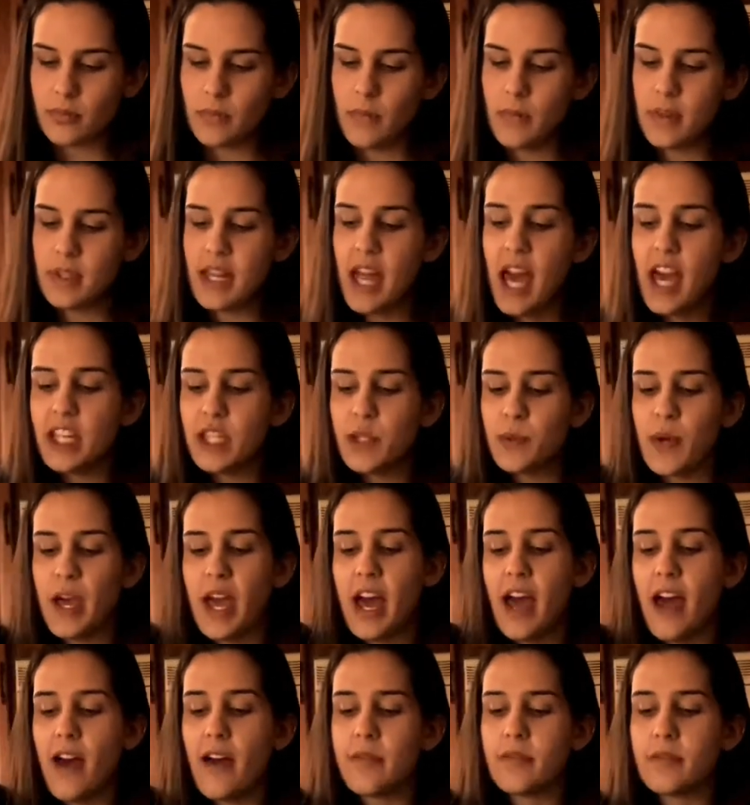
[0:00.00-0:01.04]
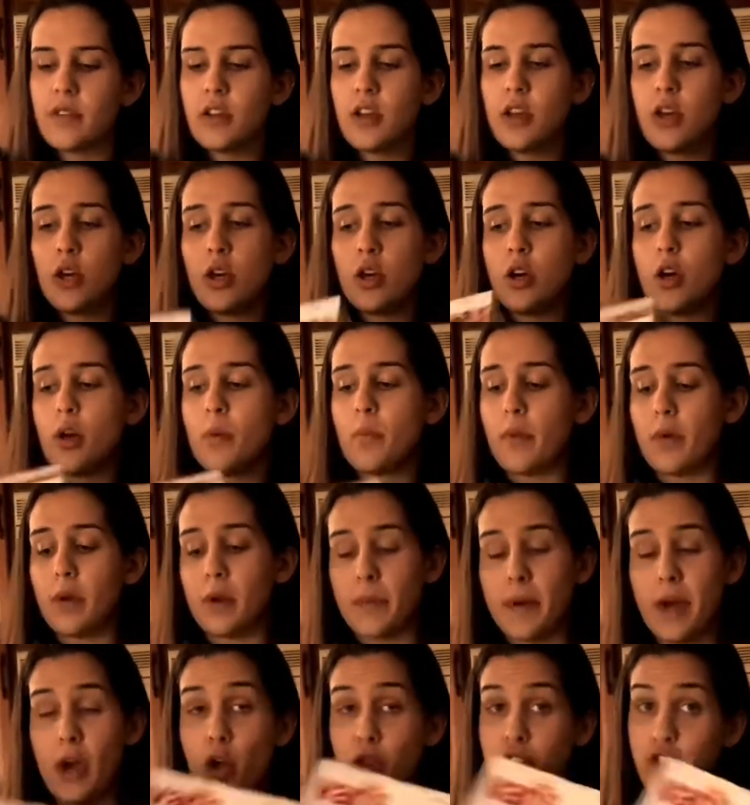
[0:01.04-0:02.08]
Next, we have one of
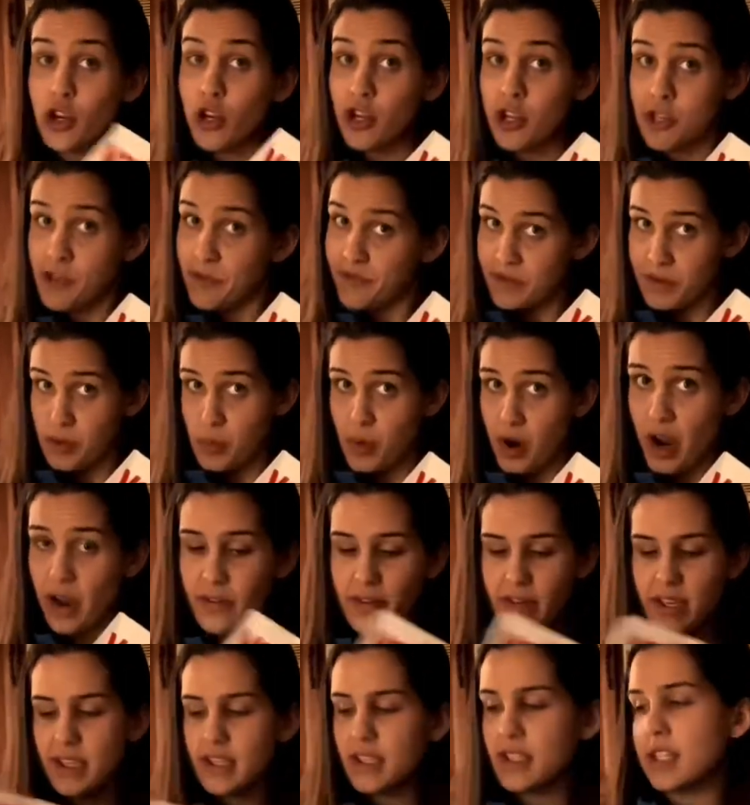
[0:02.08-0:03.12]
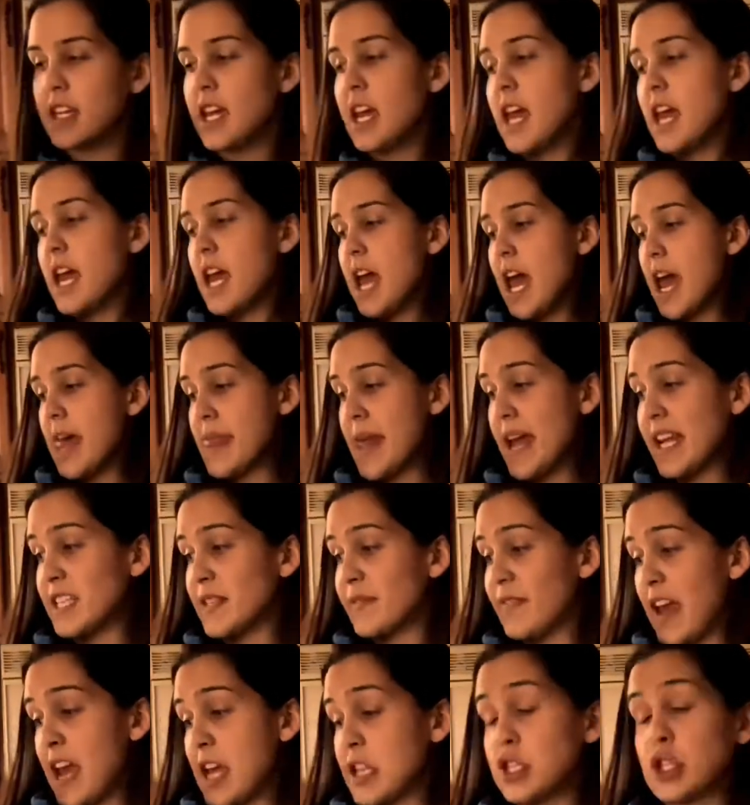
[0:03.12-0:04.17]
my alternatives for breakfast, and that's Van's